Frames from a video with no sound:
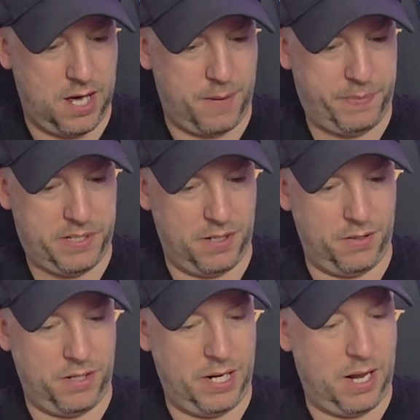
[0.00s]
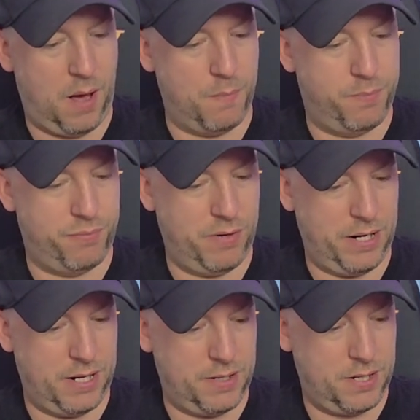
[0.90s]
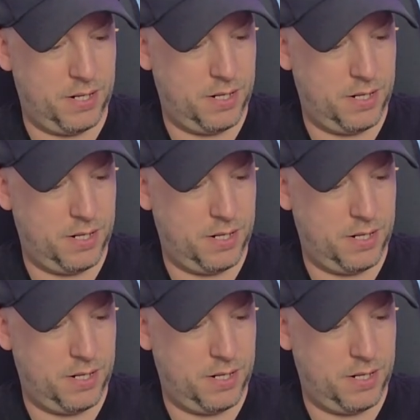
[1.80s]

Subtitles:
Absolutely brilliant.